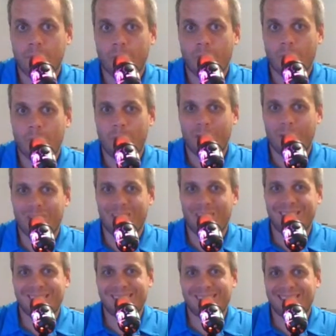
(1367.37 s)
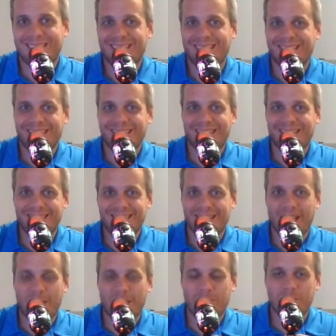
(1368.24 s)
But this
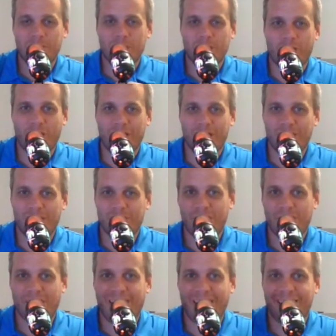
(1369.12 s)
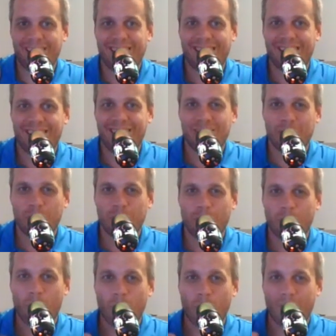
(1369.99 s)
chapter is trying to tie that into a
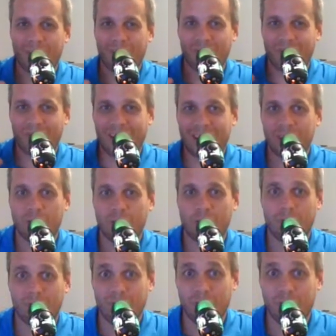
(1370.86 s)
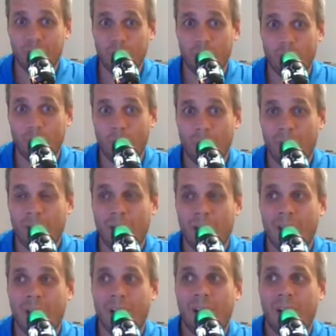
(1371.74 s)
more conventional view
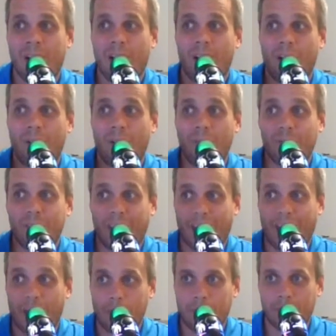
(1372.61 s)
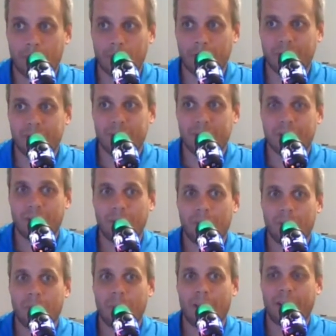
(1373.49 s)
of
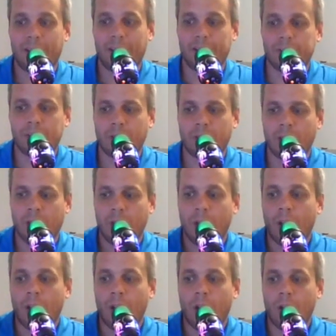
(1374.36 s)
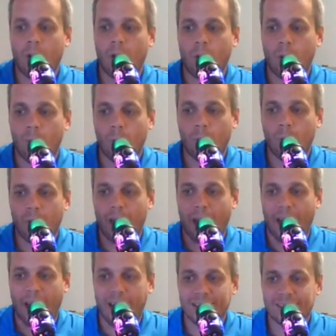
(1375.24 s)
capitalism as, oh,
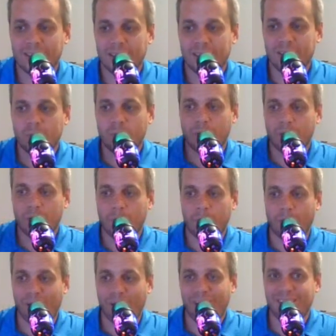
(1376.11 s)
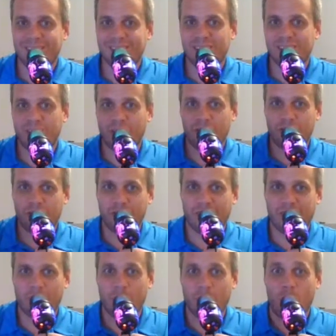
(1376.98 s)
assets with a price
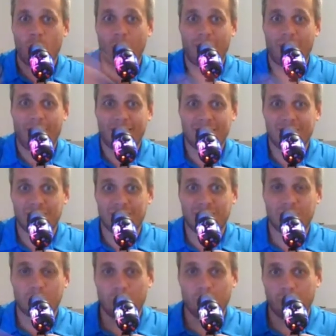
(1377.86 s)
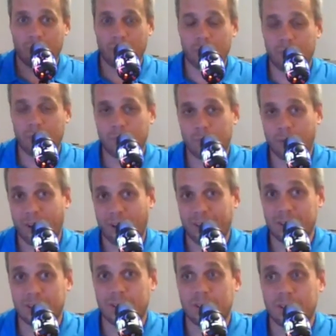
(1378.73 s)
generate more assets with
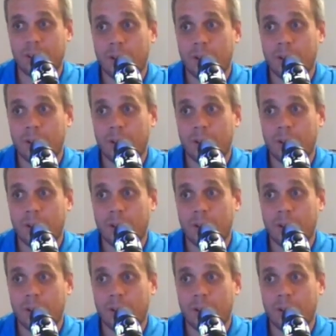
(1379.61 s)
prices,